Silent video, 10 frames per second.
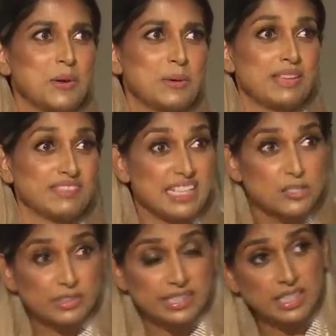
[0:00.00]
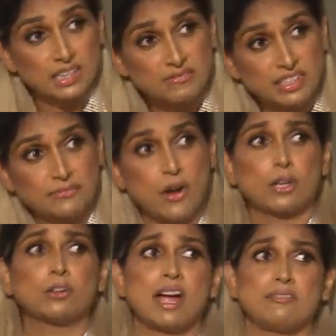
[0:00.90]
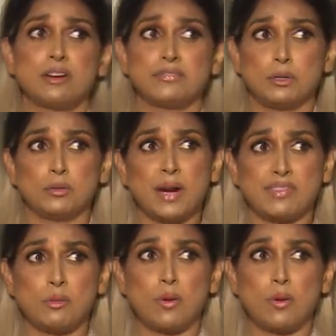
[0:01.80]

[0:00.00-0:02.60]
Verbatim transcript: okay, that's really a lovely photograph of you, by the